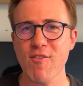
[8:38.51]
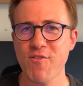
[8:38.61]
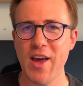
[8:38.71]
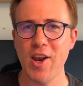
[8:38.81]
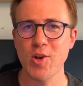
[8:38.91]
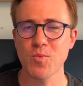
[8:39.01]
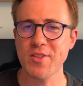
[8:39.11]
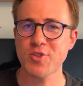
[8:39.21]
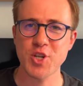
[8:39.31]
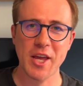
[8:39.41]
villain
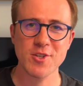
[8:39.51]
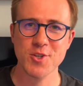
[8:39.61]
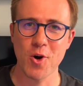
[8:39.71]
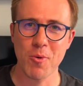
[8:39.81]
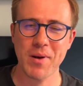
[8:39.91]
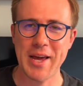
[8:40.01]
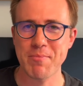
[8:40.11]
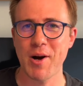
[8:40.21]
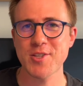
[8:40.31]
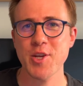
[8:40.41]
with Jigsaw, played
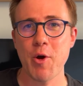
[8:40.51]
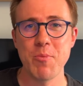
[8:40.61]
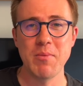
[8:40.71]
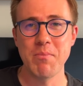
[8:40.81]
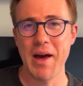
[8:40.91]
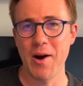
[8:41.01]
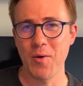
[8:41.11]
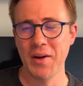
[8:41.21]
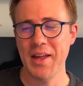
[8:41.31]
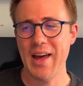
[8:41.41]
by Tobin Bell.